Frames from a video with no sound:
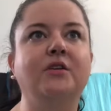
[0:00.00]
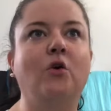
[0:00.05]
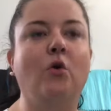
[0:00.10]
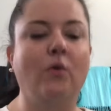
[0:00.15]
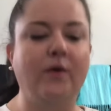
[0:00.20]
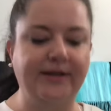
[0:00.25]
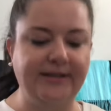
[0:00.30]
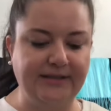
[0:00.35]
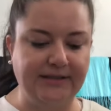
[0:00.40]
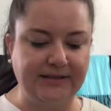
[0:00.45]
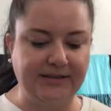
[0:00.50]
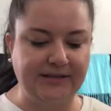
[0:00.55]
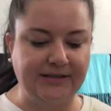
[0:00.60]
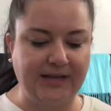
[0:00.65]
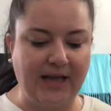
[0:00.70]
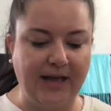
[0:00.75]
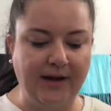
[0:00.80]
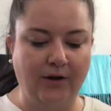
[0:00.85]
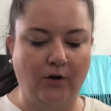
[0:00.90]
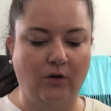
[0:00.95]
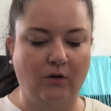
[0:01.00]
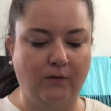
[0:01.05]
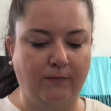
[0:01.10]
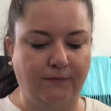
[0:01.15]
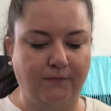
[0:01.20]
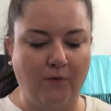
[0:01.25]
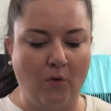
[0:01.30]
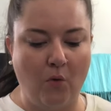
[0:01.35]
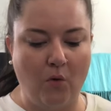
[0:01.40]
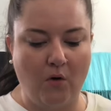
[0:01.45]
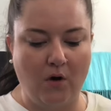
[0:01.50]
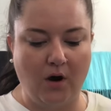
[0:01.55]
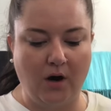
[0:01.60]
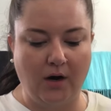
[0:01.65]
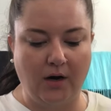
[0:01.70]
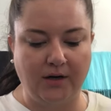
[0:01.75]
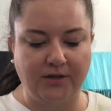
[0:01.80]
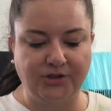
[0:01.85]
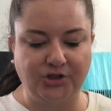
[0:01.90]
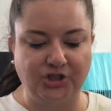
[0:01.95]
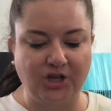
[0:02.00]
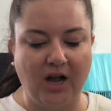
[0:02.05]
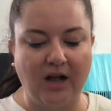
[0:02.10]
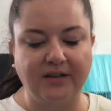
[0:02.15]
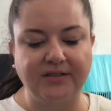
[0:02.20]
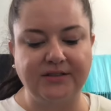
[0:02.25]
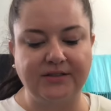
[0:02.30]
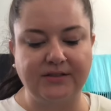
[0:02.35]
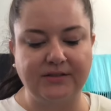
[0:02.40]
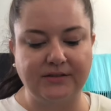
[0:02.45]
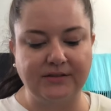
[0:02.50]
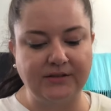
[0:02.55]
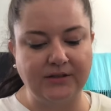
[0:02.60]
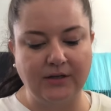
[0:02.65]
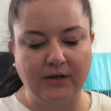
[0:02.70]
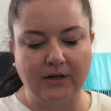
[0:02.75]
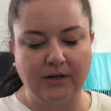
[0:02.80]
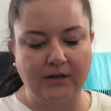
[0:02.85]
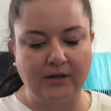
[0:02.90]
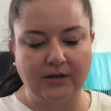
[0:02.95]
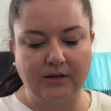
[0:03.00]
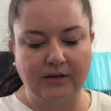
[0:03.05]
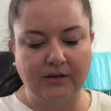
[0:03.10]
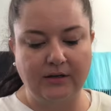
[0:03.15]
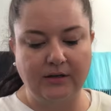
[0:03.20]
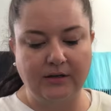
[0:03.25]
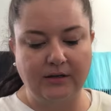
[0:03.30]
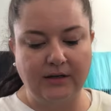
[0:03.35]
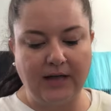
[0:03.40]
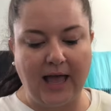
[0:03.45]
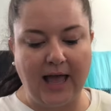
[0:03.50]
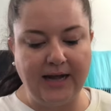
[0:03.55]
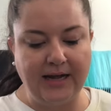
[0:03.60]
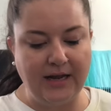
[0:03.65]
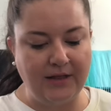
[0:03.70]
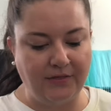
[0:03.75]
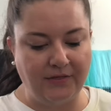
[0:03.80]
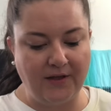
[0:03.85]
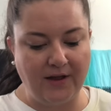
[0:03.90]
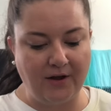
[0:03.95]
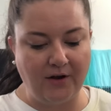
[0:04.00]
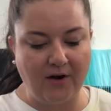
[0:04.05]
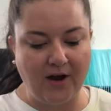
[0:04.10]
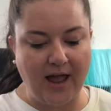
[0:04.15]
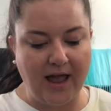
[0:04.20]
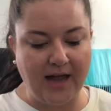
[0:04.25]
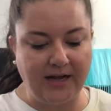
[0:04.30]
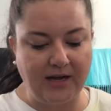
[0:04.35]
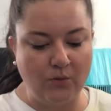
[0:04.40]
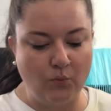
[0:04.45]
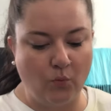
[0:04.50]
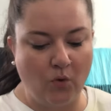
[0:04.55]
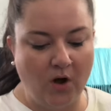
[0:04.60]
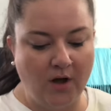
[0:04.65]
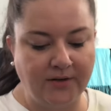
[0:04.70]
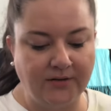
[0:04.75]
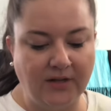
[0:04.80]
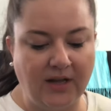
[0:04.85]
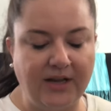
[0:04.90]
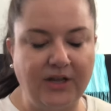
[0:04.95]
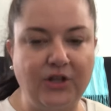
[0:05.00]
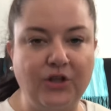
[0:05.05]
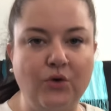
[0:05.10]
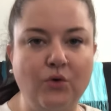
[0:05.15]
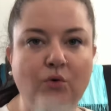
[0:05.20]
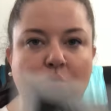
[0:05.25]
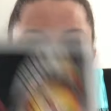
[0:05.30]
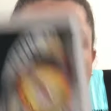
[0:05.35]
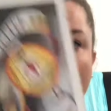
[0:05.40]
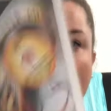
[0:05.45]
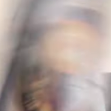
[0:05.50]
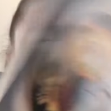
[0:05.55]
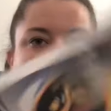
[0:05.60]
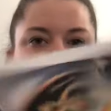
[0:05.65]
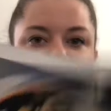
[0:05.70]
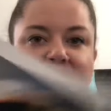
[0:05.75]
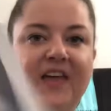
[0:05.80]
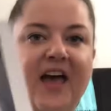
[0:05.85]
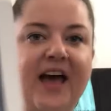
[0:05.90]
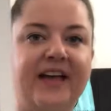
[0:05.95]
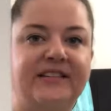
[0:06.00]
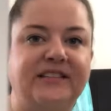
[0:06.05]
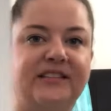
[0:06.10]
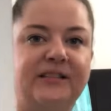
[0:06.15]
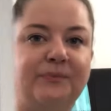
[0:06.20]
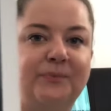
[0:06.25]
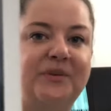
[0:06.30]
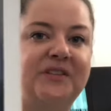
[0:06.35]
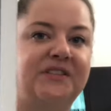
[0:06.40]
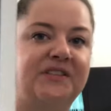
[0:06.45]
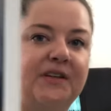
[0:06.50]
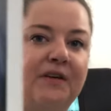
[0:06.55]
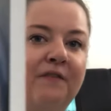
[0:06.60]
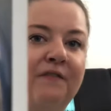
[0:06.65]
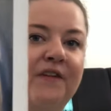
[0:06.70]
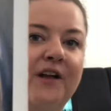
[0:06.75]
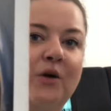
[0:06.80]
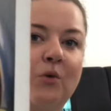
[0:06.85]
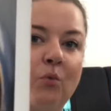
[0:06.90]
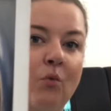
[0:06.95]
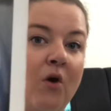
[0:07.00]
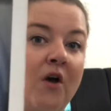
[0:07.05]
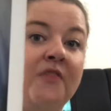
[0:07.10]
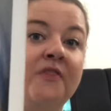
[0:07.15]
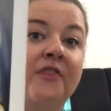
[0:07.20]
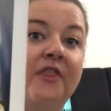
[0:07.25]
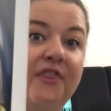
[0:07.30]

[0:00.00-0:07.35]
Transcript: going to settle for just anything or anyone. Like you want that specific one